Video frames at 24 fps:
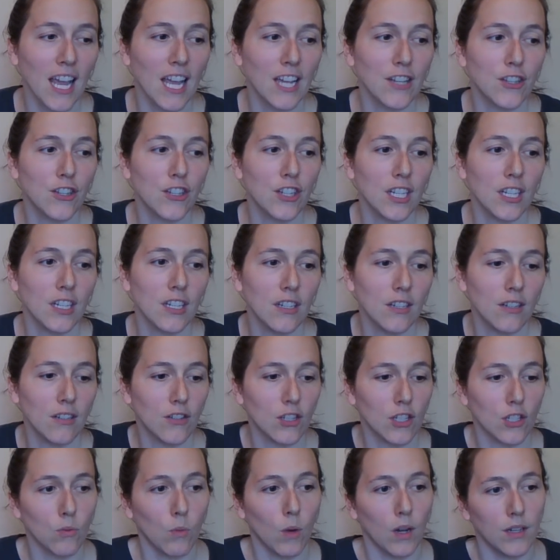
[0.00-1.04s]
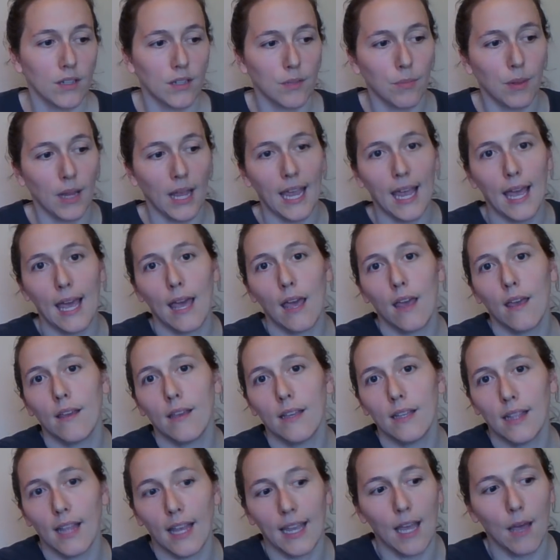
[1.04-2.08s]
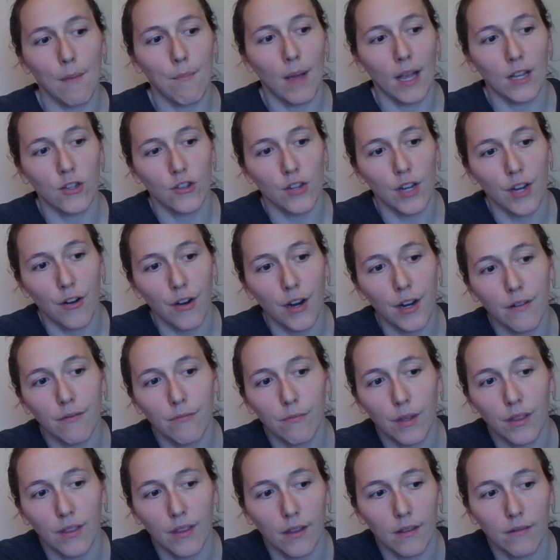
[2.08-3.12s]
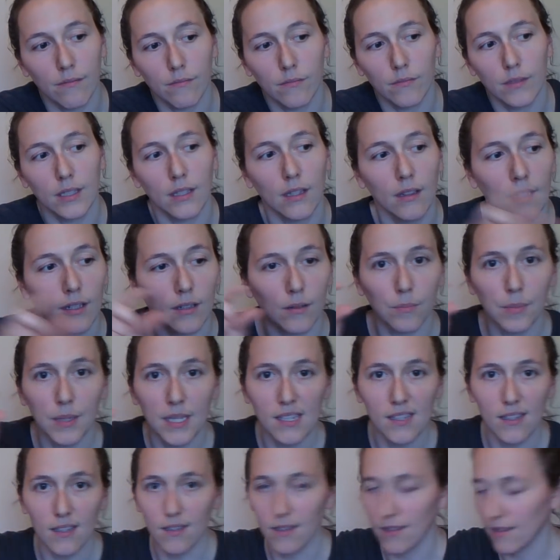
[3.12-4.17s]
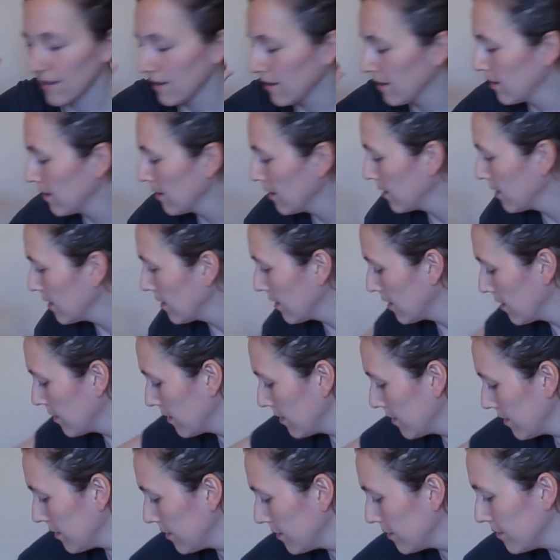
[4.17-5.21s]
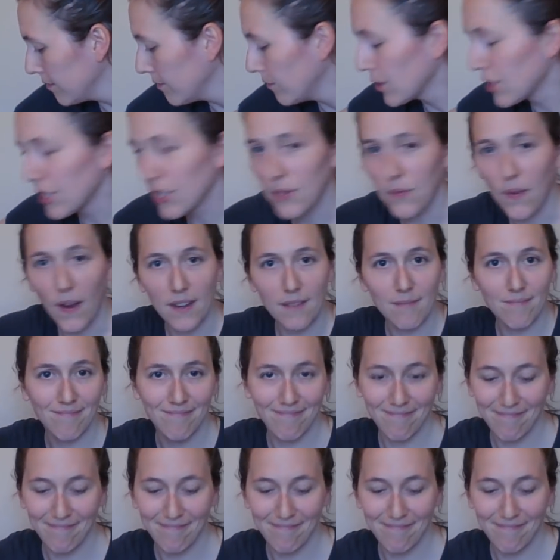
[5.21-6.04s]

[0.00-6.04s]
and she just wanted to play it like imaginary with the little pieces, which is fine.